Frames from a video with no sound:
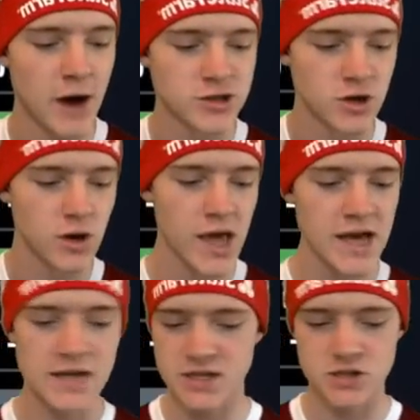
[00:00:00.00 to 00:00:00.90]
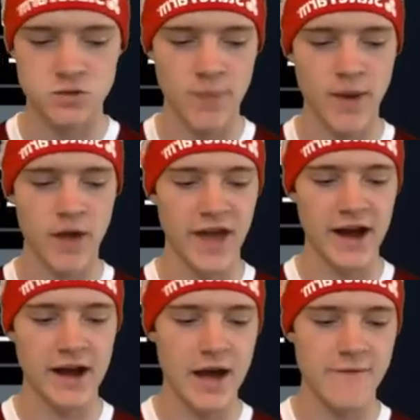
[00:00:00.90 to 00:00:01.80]
So, so I can swap out that
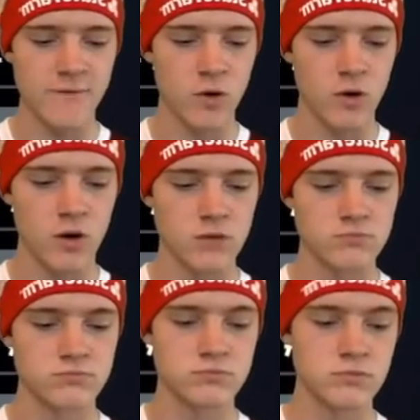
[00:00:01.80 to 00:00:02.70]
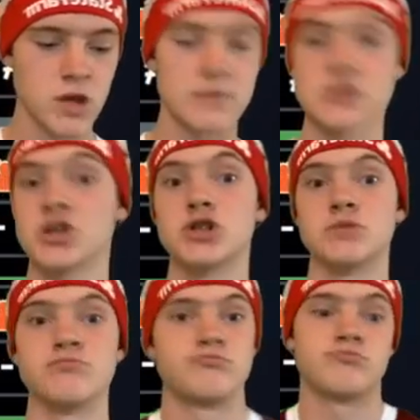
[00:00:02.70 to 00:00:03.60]
guy for my surgeon.
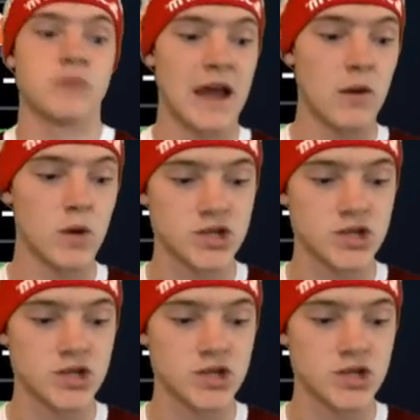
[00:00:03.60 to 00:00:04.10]
That works